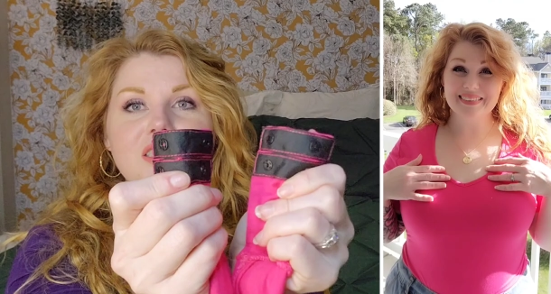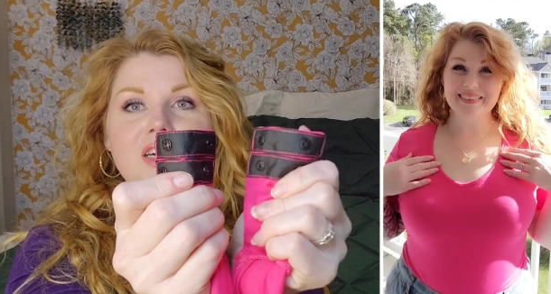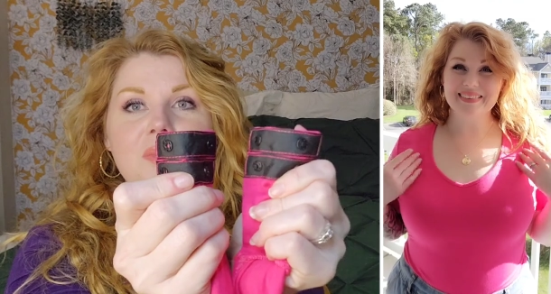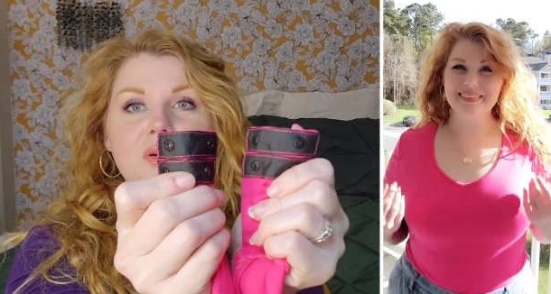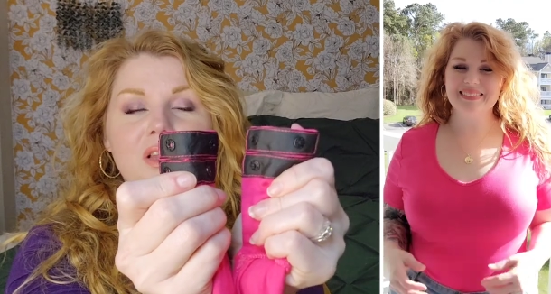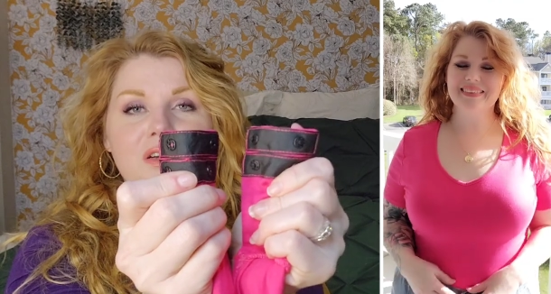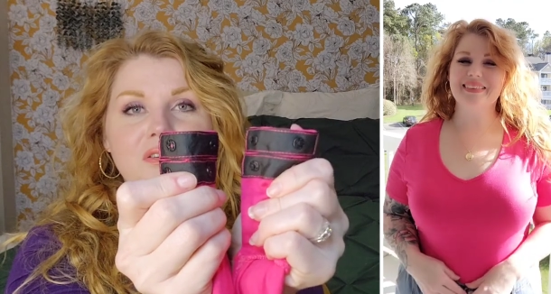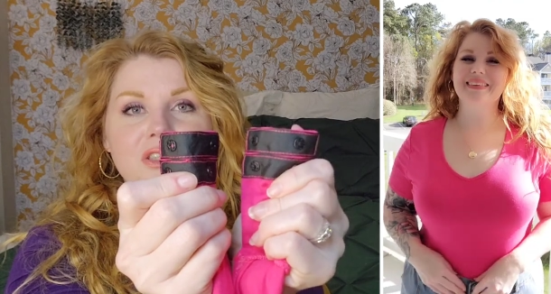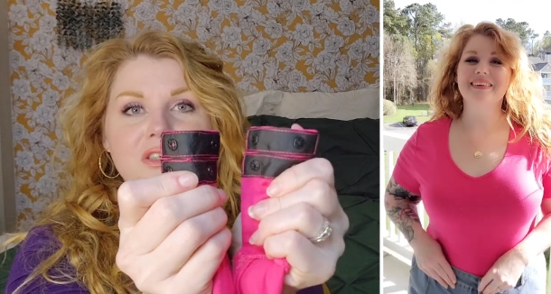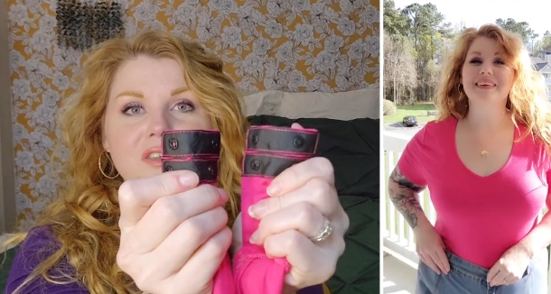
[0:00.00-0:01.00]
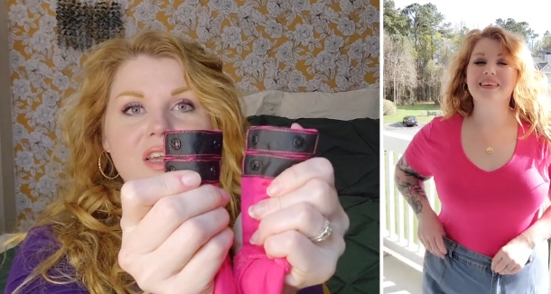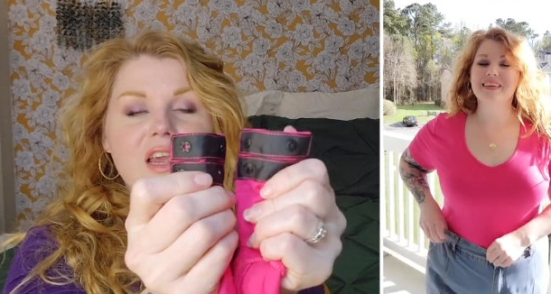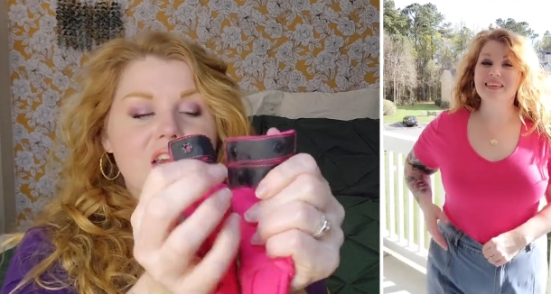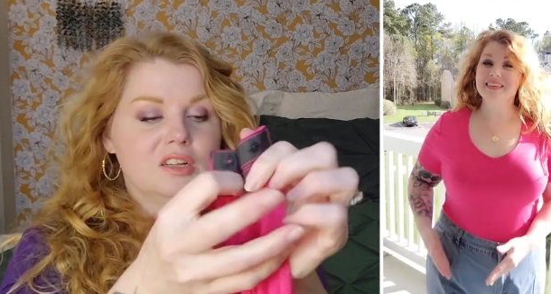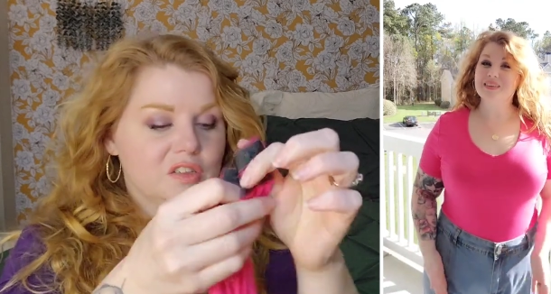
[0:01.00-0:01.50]
Speaker 1: the double closures,
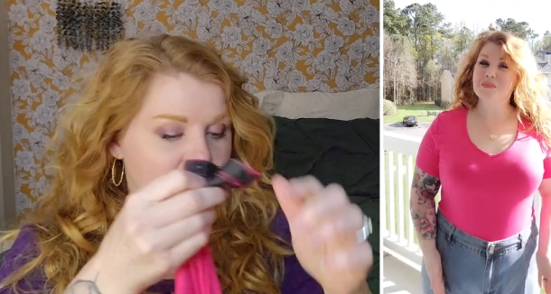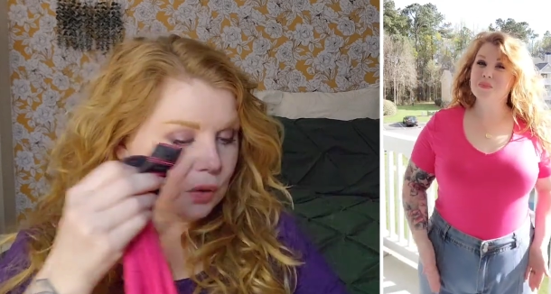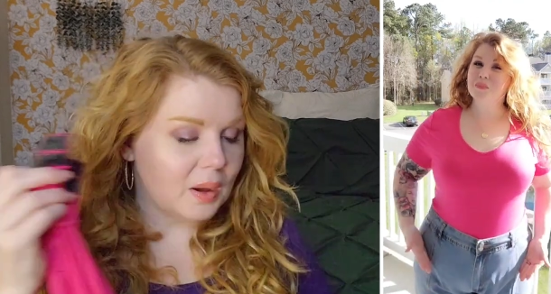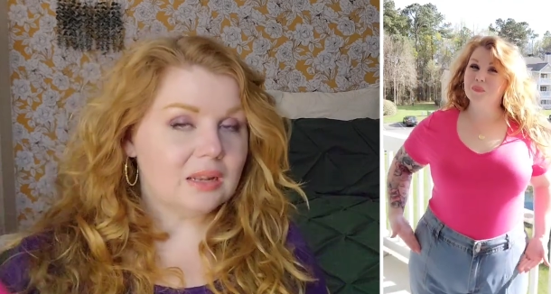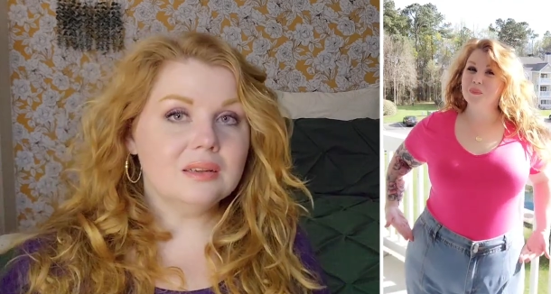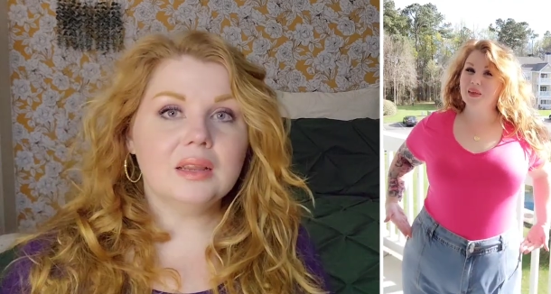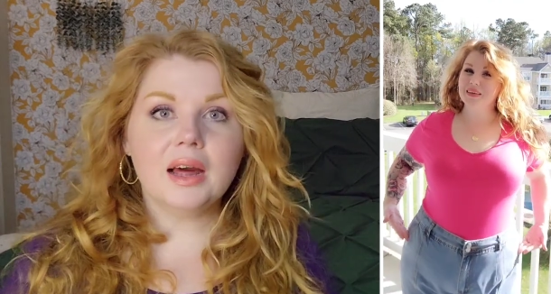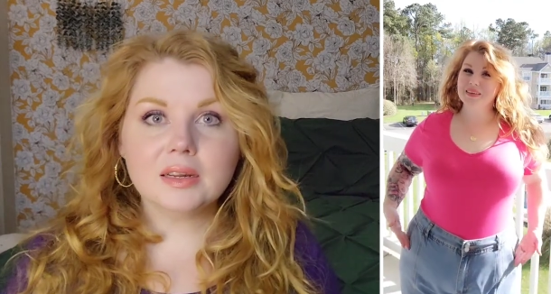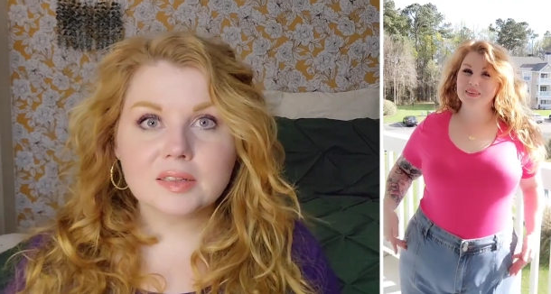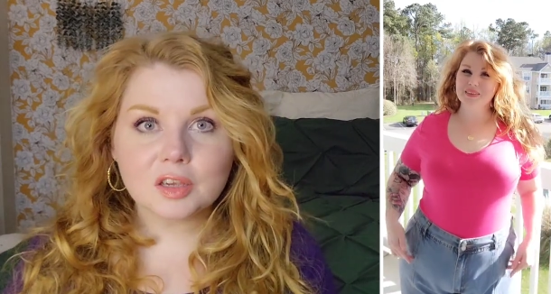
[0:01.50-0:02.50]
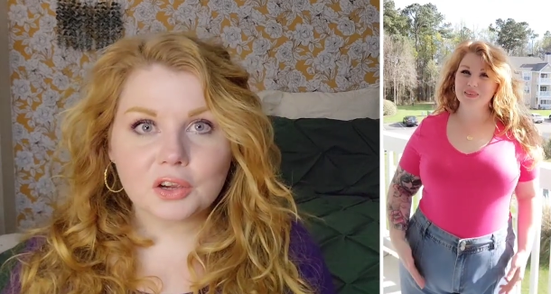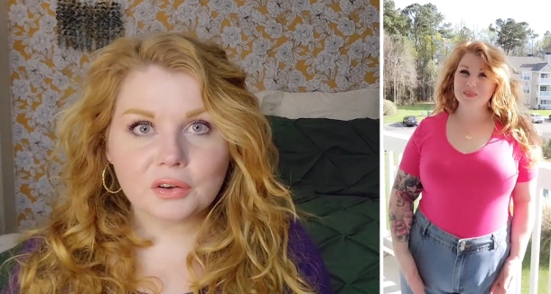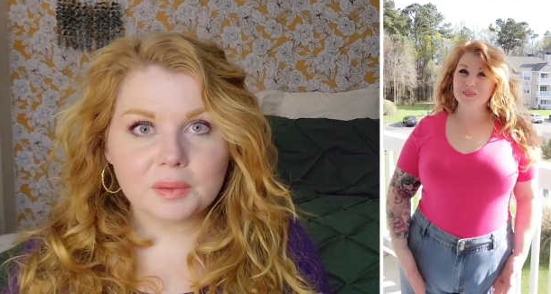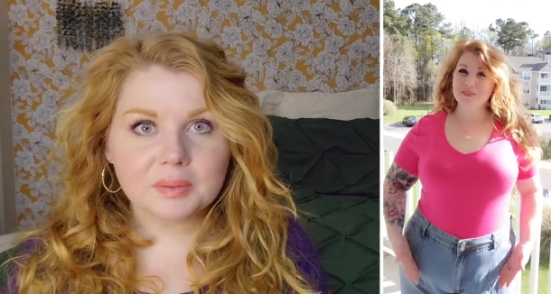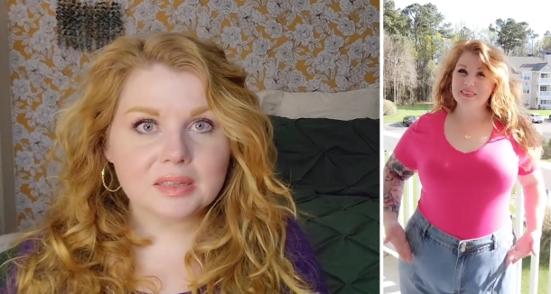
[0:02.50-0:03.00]
so a lot of
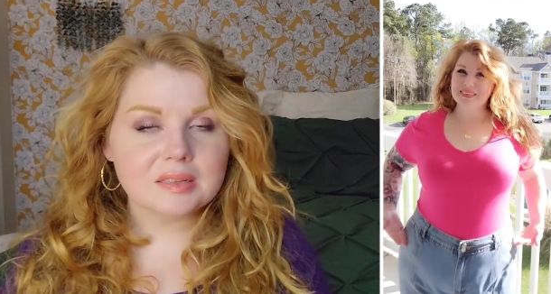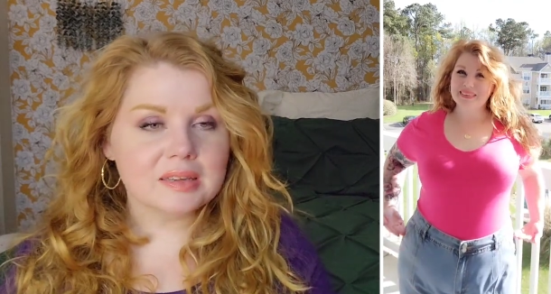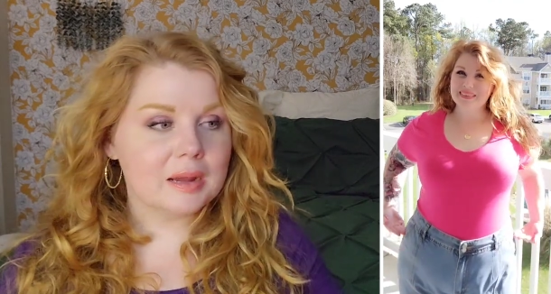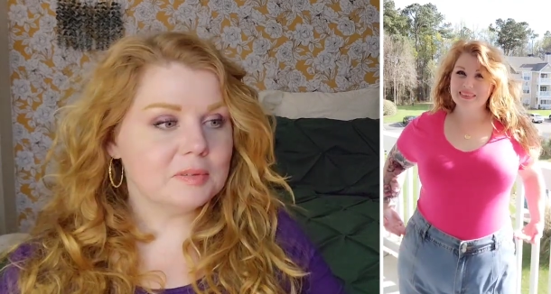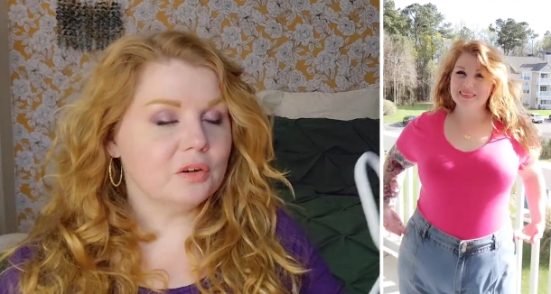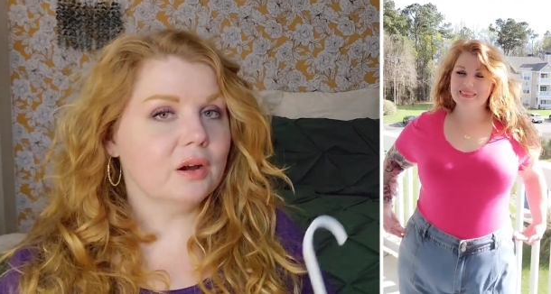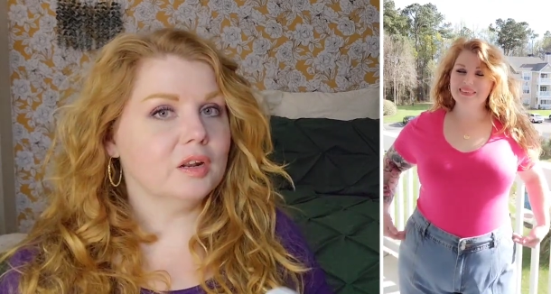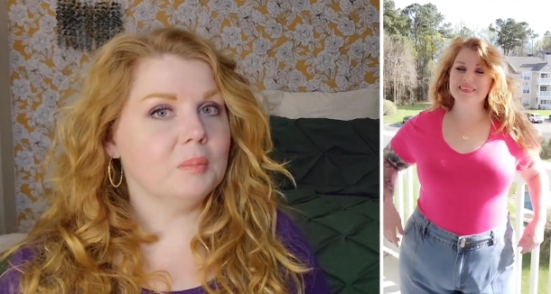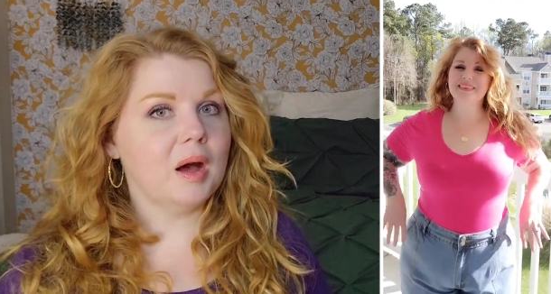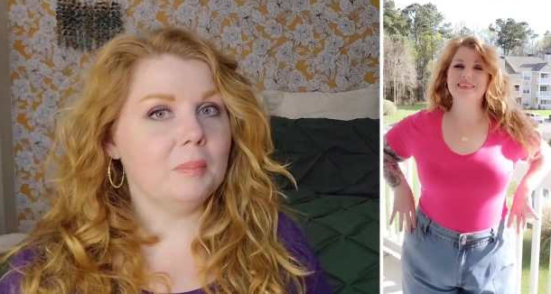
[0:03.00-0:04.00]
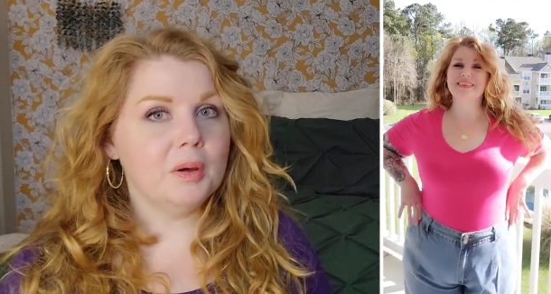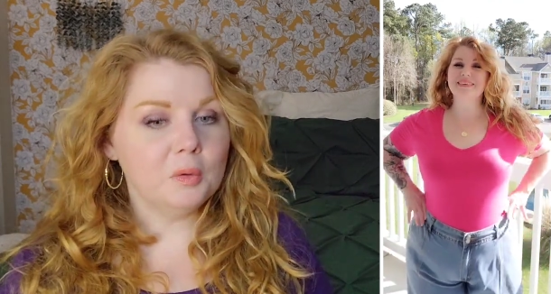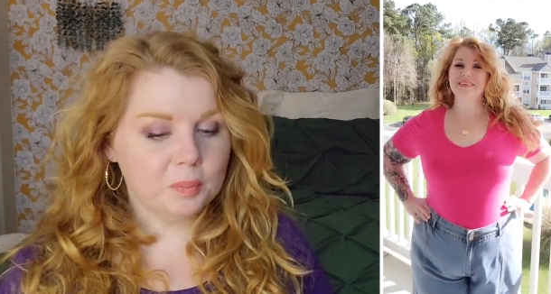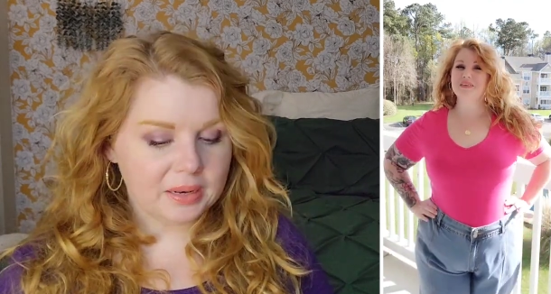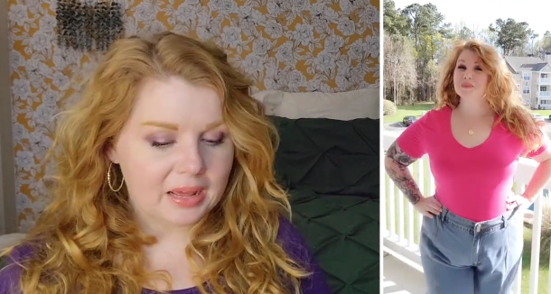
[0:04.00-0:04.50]
security with these snaps. They're not going to pop
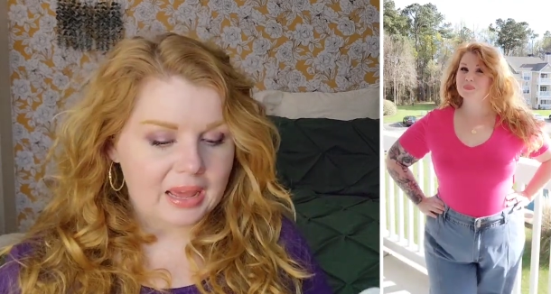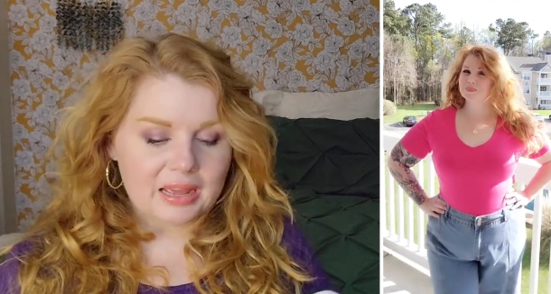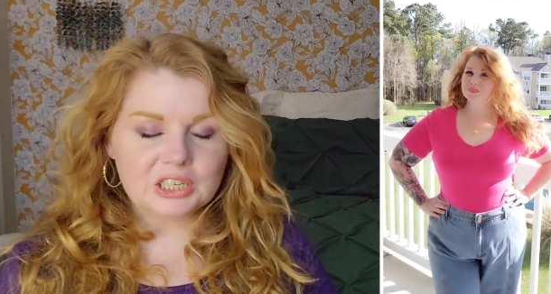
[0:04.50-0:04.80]
open.